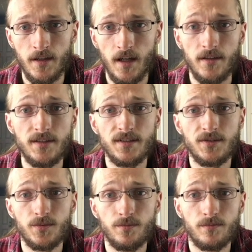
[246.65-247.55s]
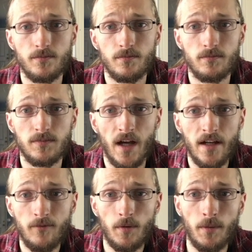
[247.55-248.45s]
And this is
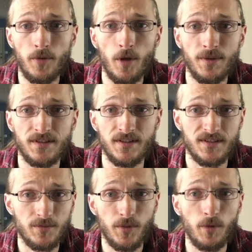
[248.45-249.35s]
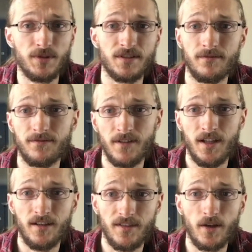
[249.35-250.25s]
kind of what my purpose is. It's the purpose of
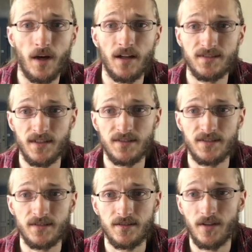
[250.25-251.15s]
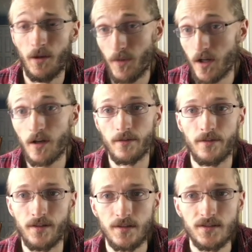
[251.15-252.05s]
Theorize This, among other
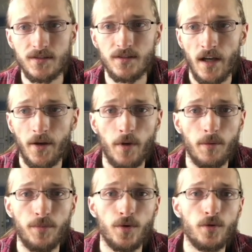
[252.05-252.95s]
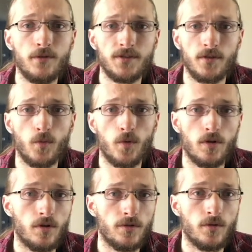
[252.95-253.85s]
things. I don't want to prove to the
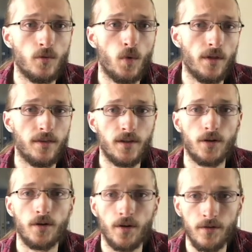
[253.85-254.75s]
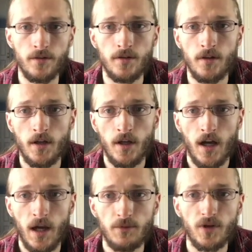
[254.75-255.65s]
world one thing or another.
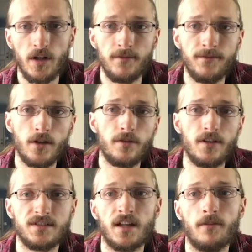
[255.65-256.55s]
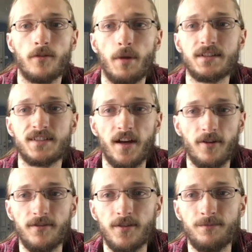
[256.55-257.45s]
I'm trying to figure things out for
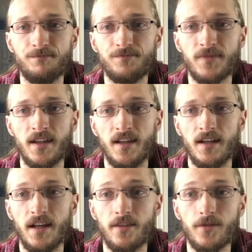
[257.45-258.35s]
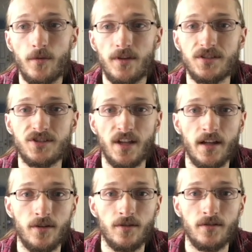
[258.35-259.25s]
myself. And through this
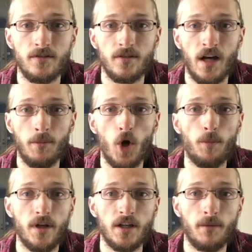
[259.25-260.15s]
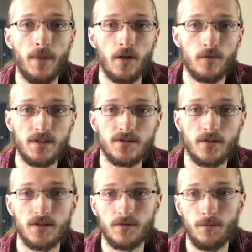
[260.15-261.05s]
channel, I'm opening up my
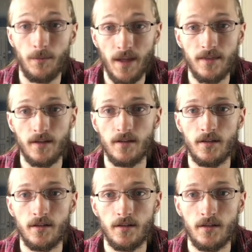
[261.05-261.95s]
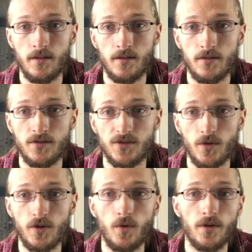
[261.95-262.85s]
research method so
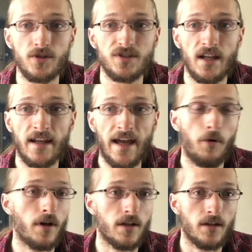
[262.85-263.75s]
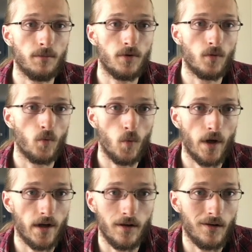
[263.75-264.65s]
you understand how I end up
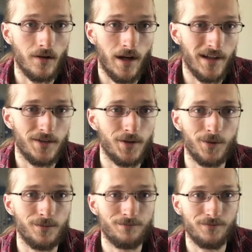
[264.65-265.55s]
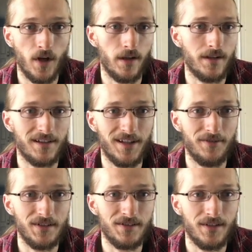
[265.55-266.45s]
where I do on any
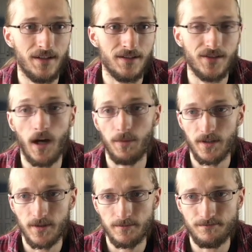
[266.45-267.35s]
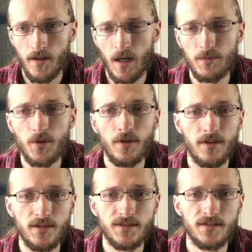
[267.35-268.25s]
given topic. I'm doing
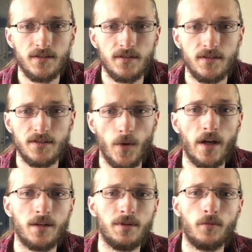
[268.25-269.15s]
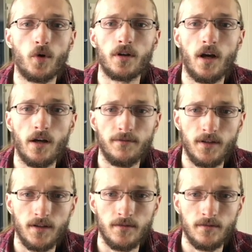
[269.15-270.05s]
this so I can be more
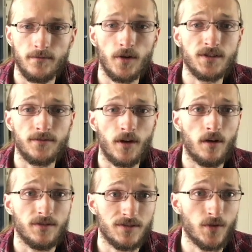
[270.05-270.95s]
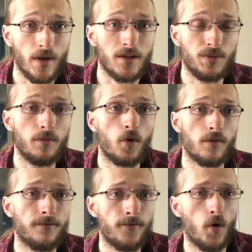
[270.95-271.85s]
confident. First of all, so I can be more
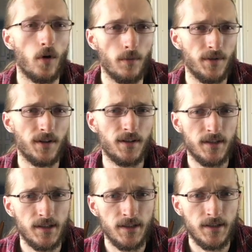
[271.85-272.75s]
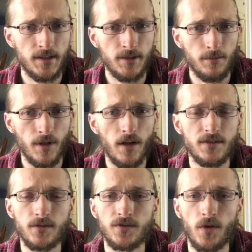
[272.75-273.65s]
informed, but
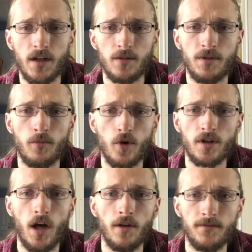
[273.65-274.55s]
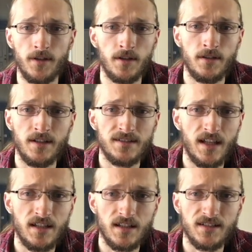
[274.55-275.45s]
also so I can be more confident in
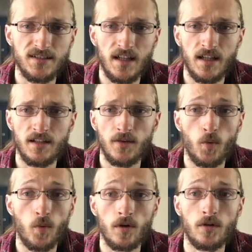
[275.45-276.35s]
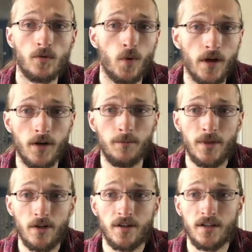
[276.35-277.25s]
taking a stand in a world where
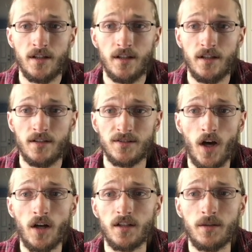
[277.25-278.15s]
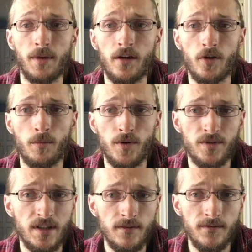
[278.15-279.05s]
merely talking about your
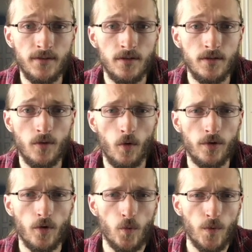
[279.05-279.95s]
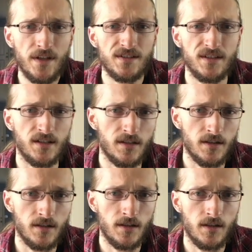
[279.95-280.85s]
belief or your reasoning
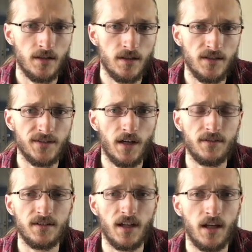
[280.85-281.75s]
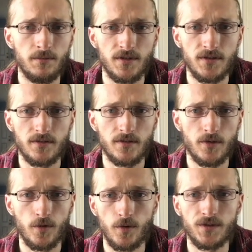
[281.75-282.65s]
is oftentimes
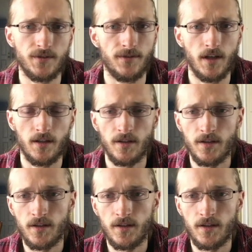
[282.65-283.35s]
crucified.